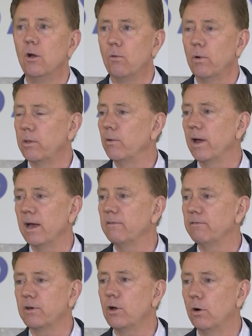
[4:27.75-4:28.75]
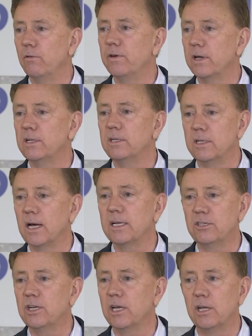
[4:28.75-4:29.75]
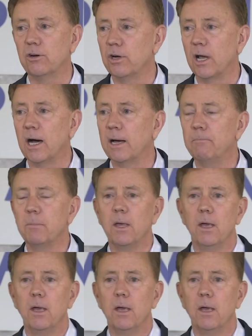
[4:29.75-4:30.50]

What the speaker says: whether you have COVID-19 or not.